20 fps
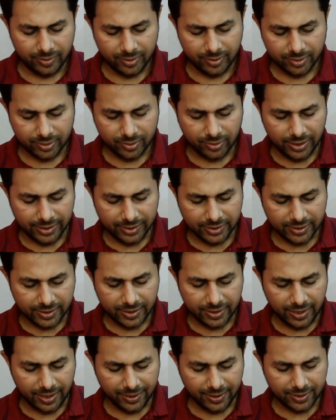So let's
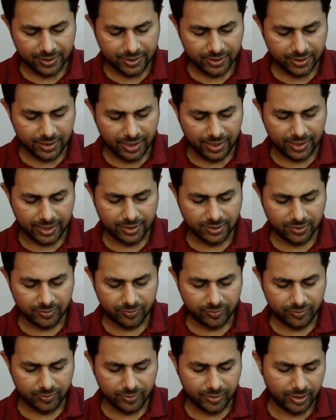rewrite this as
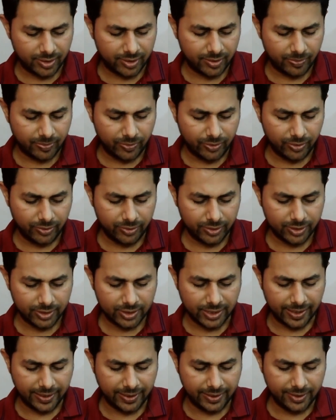4
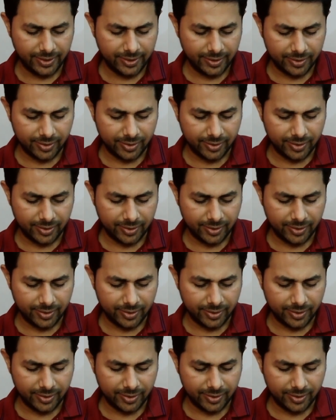sine